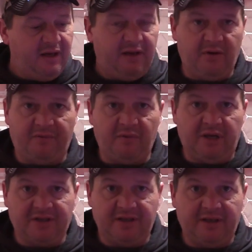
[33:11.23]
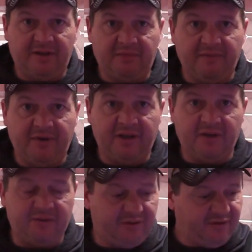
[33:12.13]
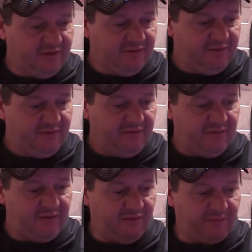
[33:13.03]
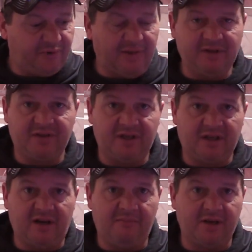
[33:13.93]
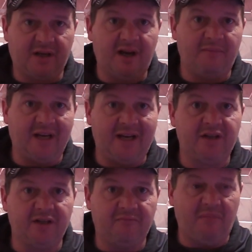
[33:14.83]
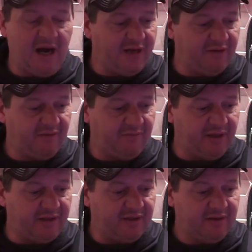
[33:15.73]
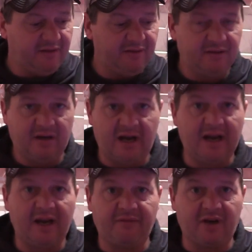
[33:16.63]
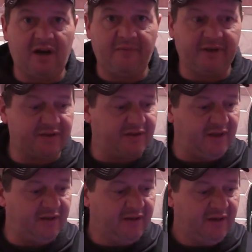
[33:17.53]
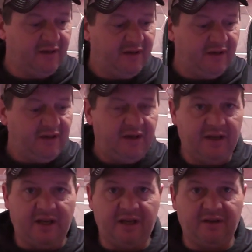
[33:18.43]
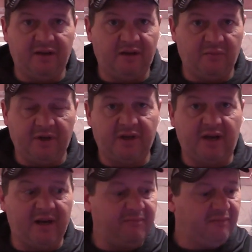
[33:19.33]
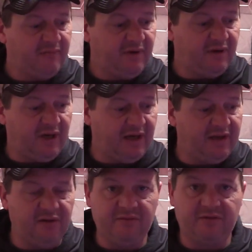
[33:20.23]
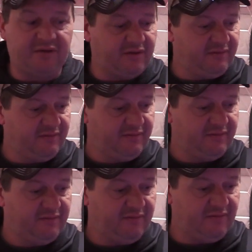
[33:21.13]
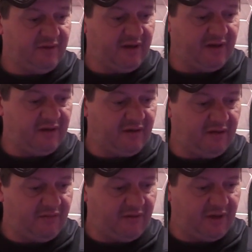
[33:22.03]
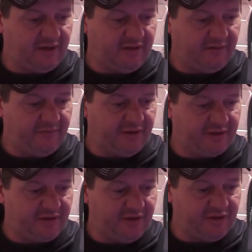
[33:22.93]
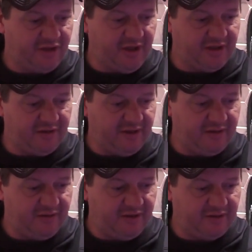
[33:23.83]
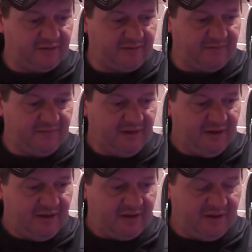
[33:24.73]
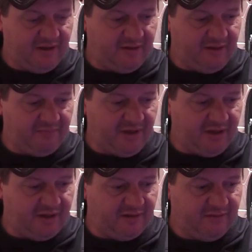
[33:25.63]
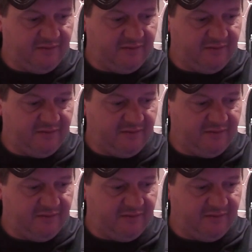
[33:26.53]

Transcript: you know, if you watch any of my videos, you'll probably see a common combination of mine that I have confidence in. And in the wintertime, I use, well, I got another fish just chasing in, just gonna interrupt me here.